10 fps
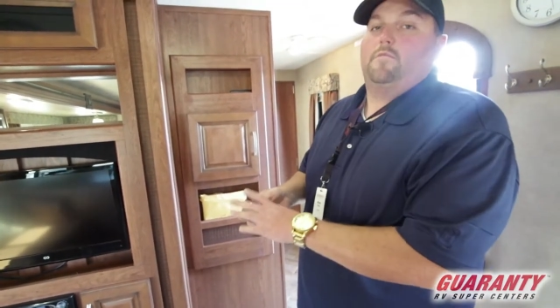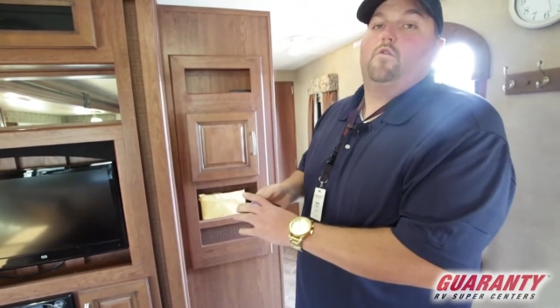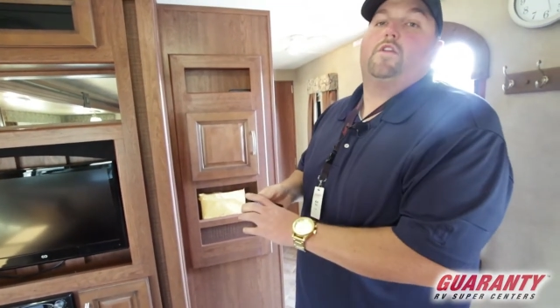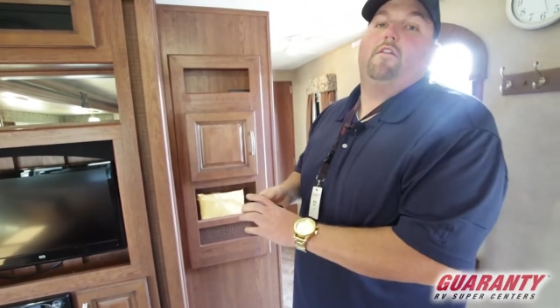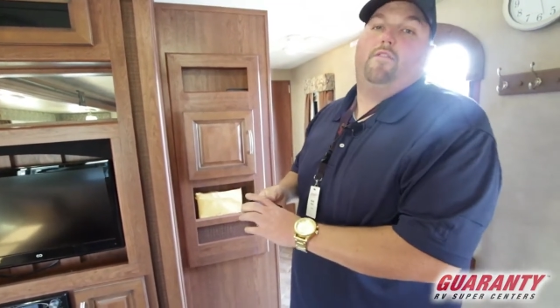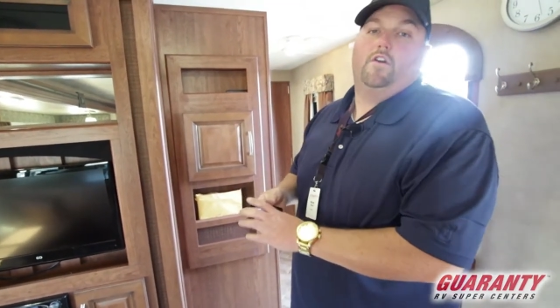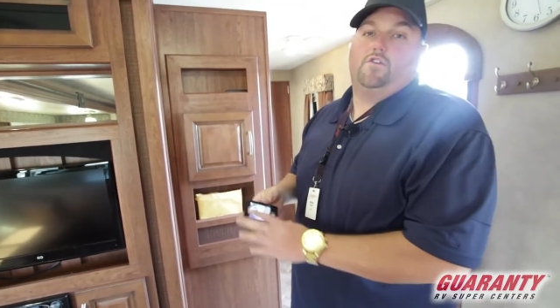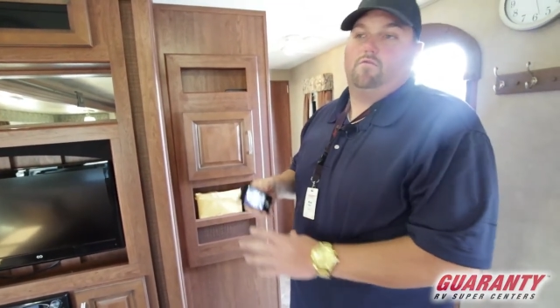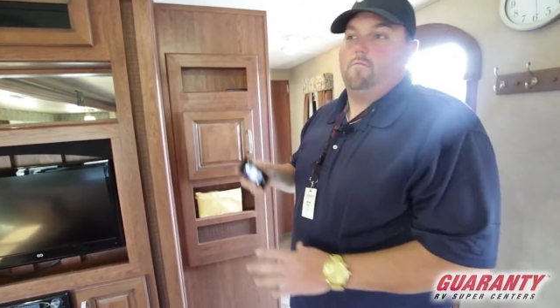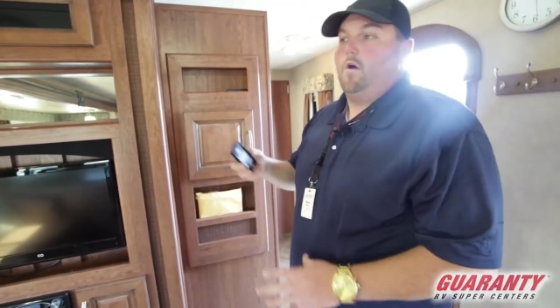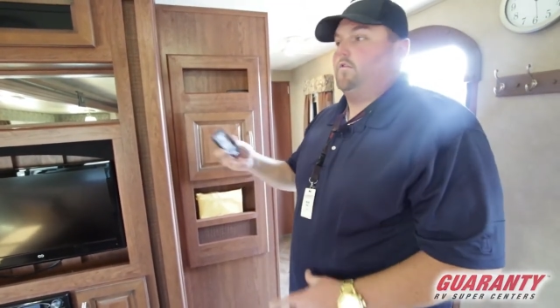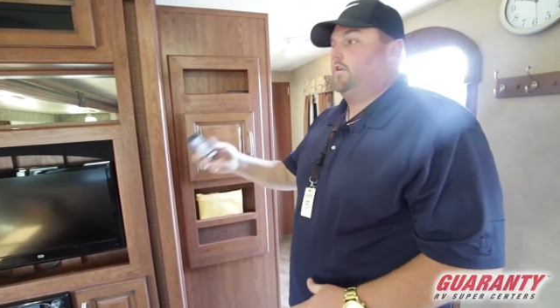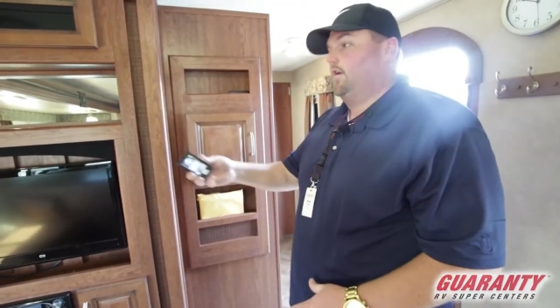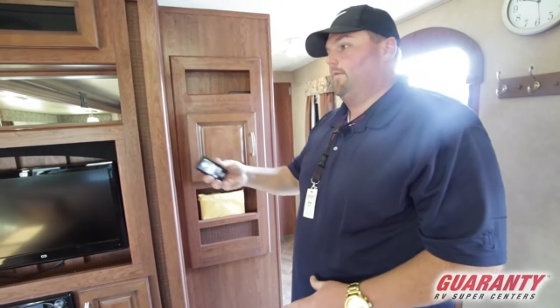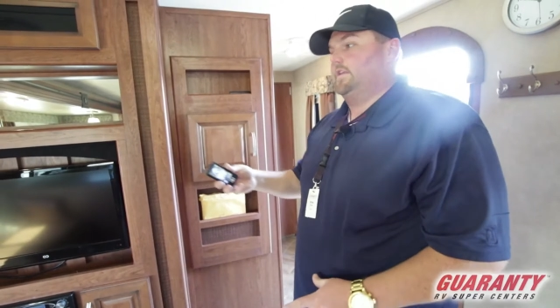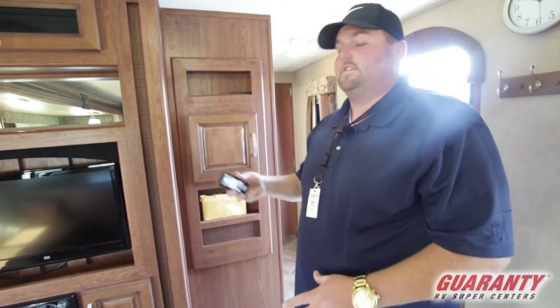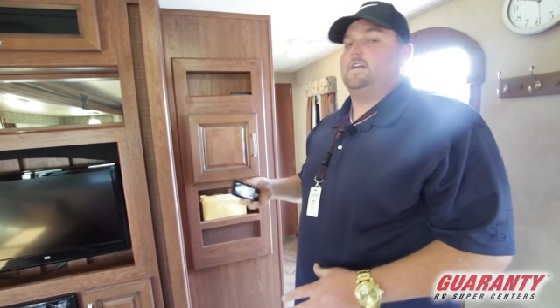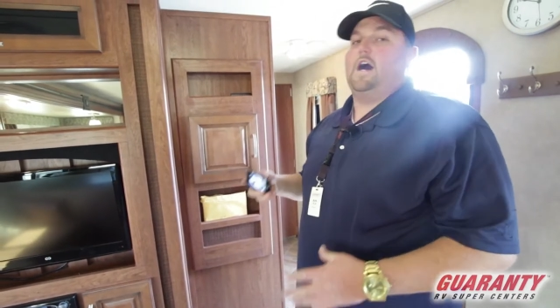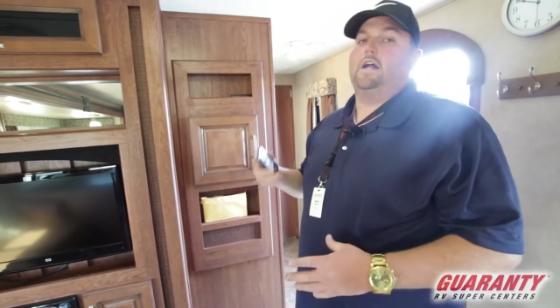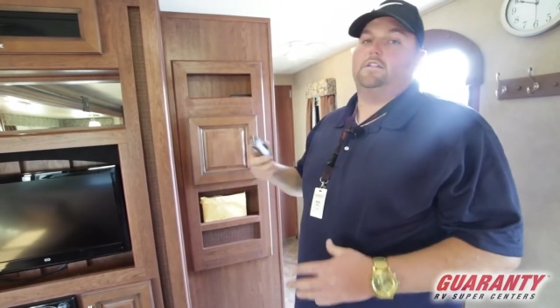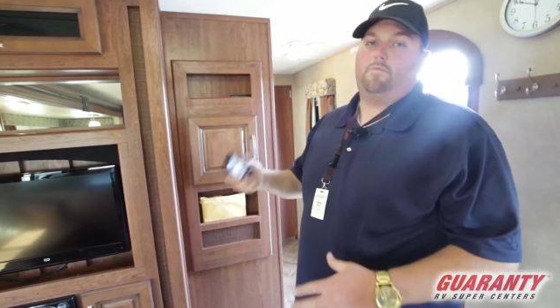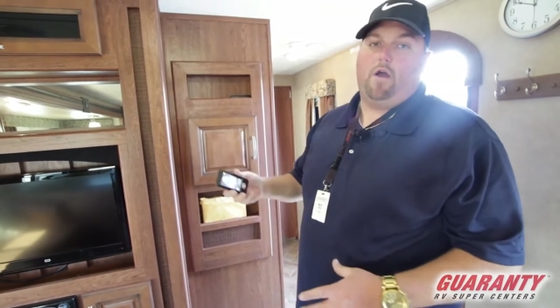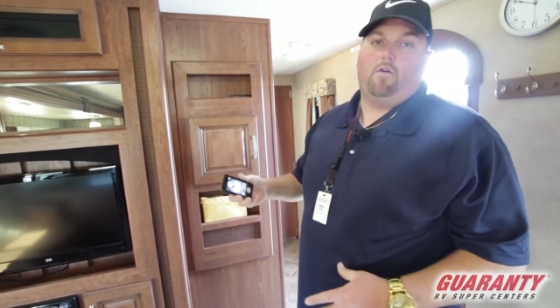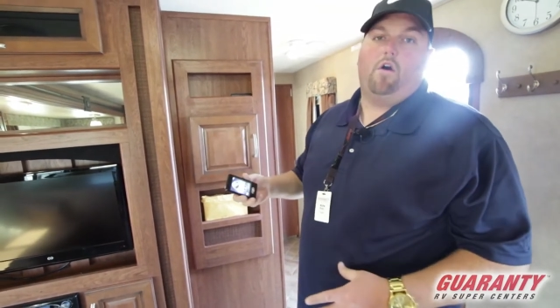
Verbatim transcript: a multi-function remote. You can operate the slides, the power